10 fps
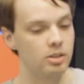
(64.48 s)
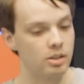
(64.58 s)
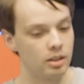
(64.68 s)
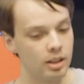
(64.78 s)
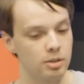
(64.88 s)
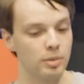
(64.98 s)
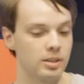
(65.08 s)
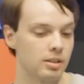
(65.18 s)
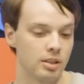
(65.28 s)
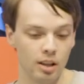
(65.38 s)
to tonight's
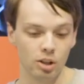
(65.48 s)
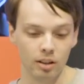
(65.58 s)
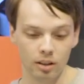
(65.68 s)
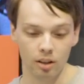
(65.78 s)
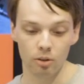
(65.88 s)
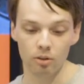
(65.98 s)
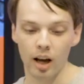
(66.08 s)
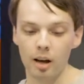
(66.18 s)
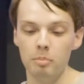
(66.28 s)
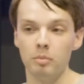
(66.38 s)
presentation, though,
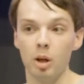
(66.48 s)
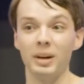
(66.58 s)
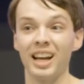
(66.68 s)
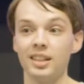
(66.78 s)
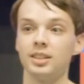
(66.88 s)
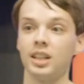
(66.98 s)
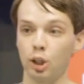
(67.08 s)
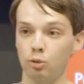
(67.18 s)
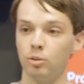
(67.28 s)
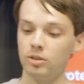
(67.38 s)
I'm a
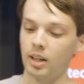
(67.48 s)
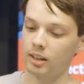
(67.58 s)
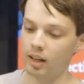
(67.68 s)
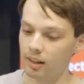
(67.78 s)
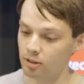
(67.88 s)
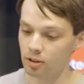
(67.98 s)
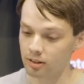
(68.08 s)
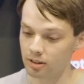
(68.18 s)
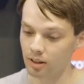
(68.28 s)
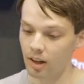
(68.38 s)
pansexual
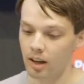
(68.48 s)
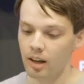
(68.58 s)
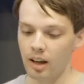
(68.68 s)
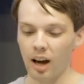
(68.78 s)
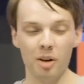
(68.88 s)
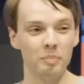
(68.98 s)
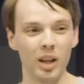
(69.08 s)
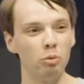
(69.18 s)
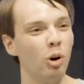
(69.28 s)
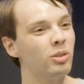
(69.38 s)
technologist. Um,
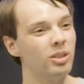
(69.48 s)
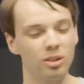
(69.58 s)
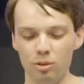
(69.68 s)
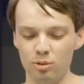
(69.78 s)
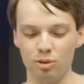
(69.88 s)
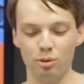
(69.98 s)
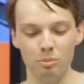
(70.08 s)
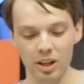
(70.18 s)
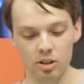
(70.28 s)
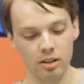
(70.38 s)
I won't go too
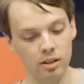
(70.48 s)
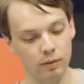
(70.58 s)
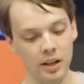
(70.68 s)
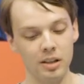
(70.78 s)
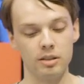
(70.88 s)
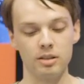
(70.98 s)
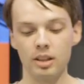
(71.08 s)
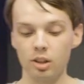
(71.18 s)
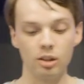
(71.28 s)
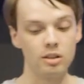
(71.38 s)
much into fine
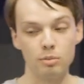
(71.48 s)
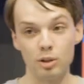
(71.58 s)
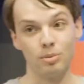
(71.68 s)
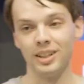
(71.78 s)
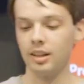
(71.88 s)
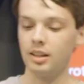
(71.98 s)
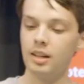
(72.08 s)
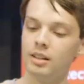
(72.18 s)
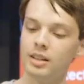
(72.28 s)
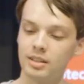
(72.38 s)
distinctions between
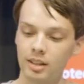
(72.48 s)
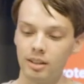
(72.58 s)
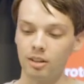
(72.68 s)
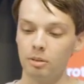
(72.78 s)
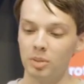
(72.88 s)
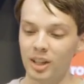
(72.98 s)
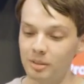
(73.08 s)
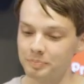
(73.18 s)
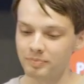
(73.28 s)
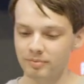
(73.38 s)
identities here, but